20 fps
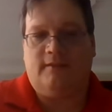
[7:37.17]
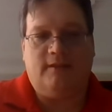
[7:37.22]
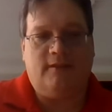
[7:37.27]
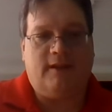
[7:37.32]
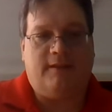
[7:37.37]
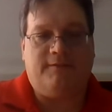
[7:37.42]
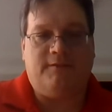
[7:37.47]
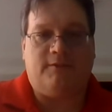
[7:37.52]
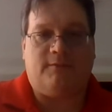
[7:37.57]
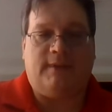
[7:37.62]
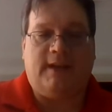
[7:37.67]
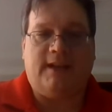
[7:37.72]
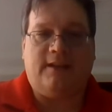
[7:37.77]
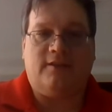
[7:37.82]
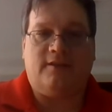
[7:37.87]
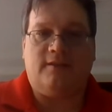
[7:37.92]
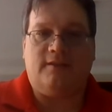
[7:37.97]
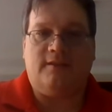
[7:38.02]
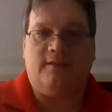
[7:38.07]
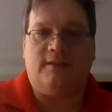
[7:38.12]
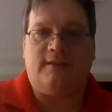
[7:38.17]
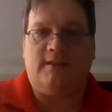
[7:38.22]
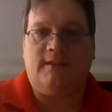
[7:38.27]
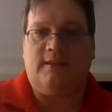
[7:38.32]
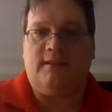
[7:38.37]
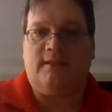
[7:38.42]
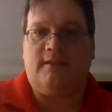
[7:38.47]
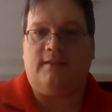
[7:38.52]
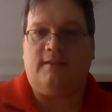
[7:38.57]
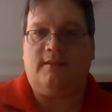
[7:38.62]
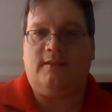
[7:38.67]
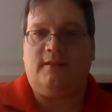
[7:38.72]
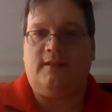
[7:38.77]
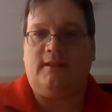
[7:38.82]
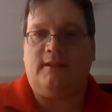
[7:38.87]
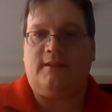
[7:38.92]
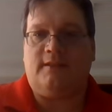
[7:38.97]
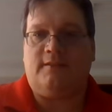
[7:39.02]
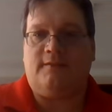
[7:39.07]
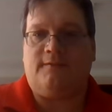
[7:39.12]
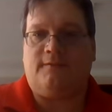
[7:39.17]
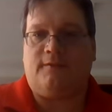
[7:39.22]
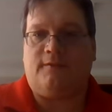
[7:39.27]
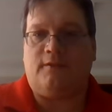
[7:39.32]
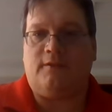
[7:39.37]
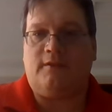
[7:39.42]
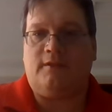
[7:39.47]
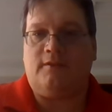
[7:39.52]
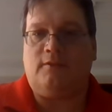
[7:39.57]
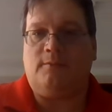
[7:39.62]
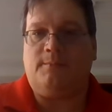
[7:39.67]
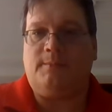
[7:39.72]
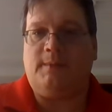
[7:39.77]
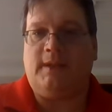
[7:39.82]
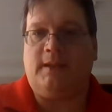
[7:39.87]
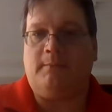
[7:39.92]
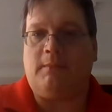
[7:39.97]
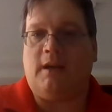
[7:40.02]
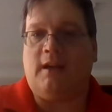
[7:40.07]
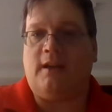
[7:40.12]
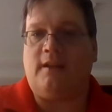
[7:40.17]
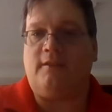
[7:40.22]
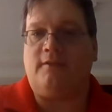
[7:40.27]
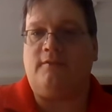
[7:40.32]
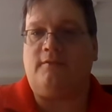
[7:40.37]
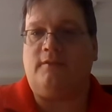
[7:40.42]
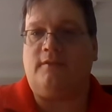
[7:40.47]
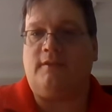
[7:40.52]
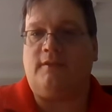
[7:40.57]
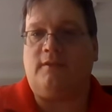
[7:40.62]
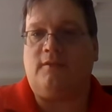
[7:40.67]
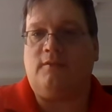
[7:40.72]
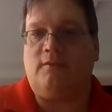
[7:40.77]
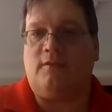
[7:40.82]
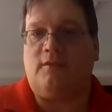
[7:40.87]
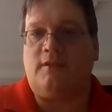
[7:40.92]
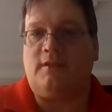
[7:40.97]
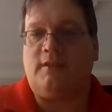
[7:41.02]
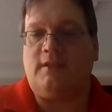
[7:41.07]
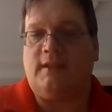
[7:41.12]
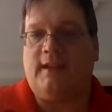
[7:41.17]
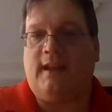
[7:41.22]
you have directions in this first opening module of the course